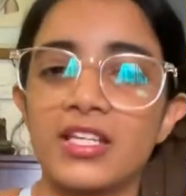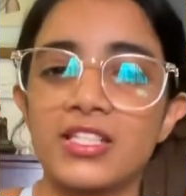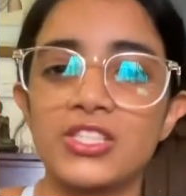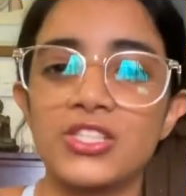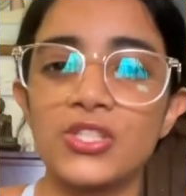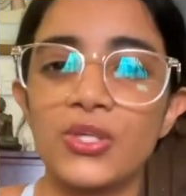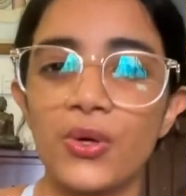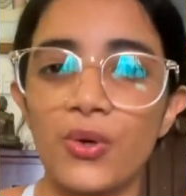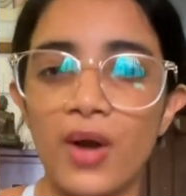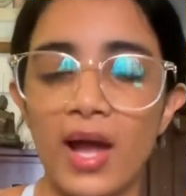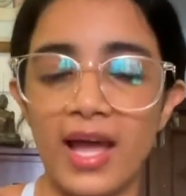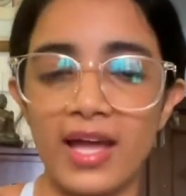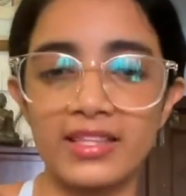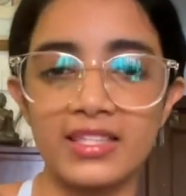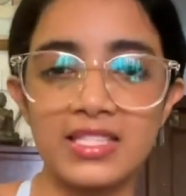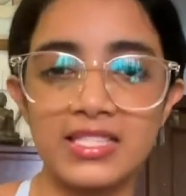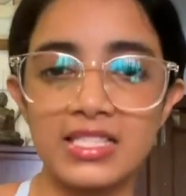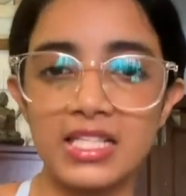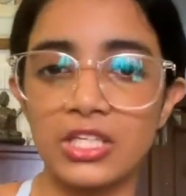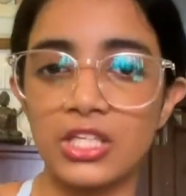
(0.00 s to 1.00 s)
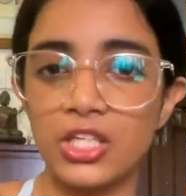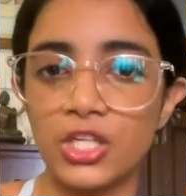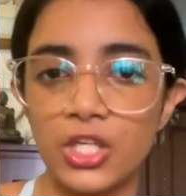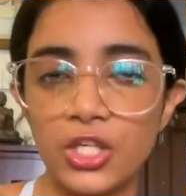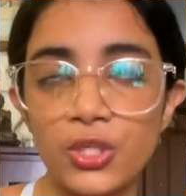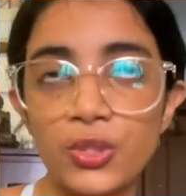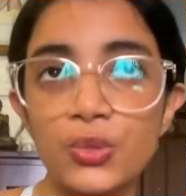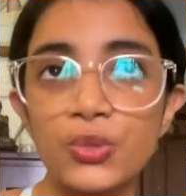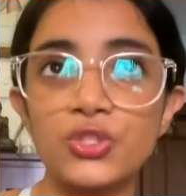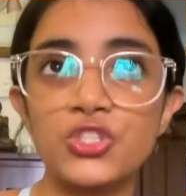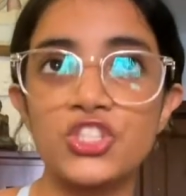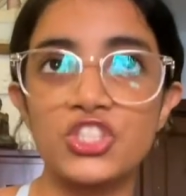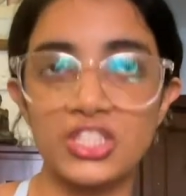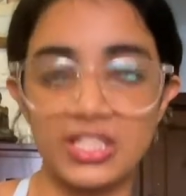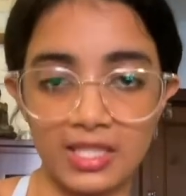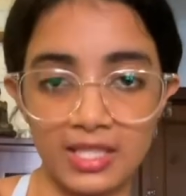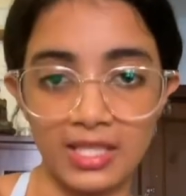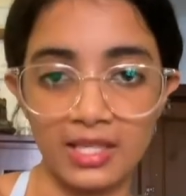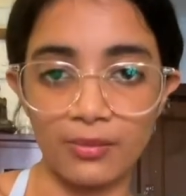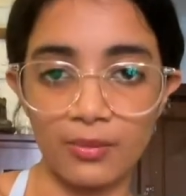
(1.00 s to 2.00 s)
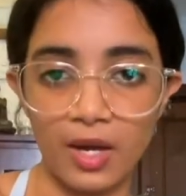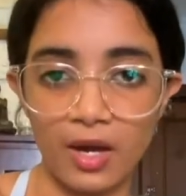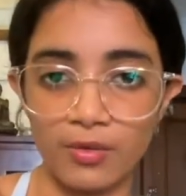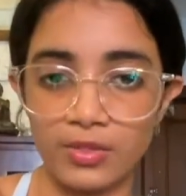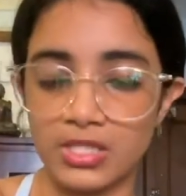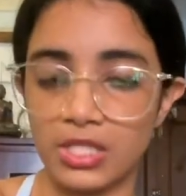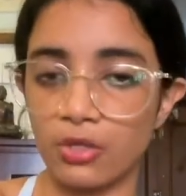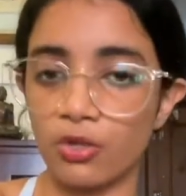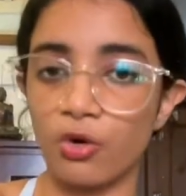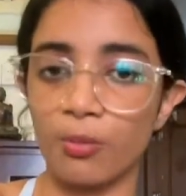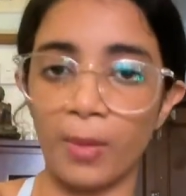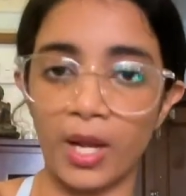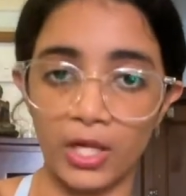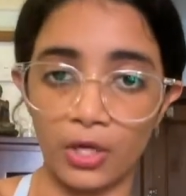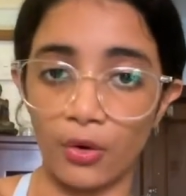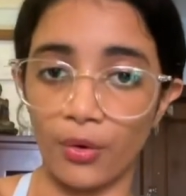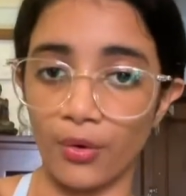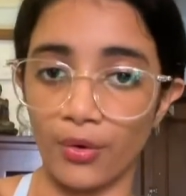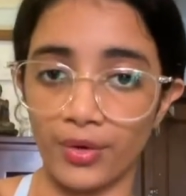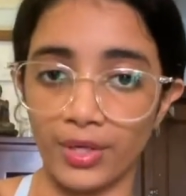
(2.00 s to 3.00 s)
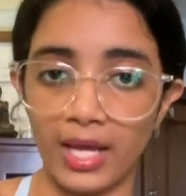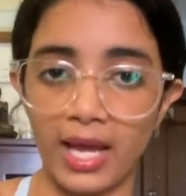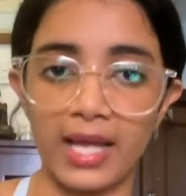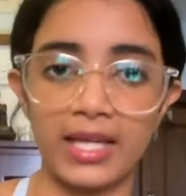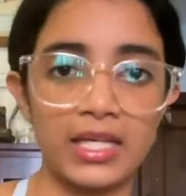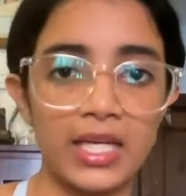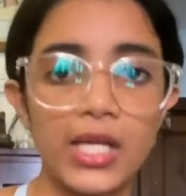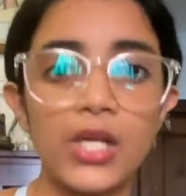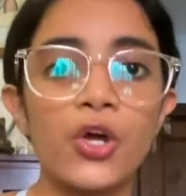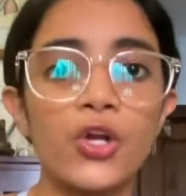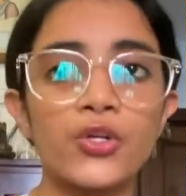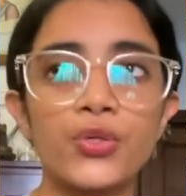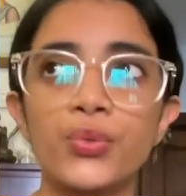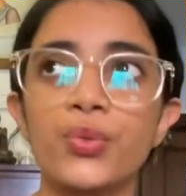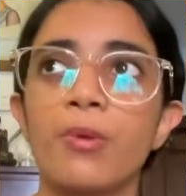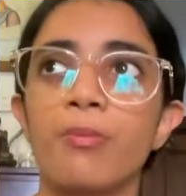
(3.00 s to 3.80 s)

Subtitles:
so I had this like huge thing where I was like, oh my god, I cannot do a